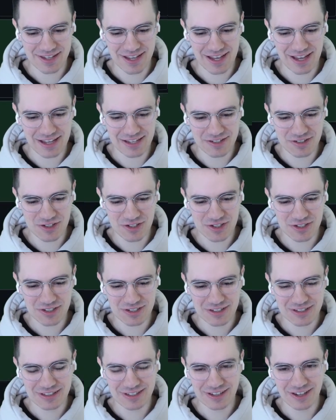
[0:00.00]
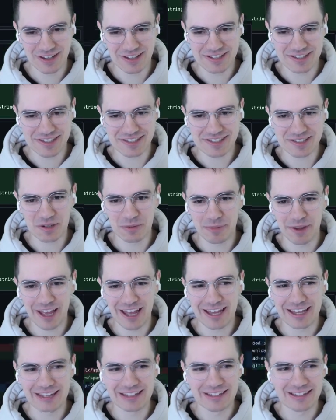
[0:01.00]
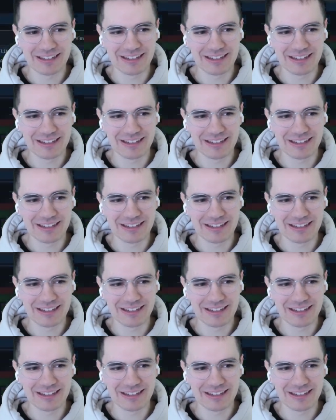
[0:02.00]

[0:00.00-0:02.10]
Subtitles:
Anch. Oh, this is still bad.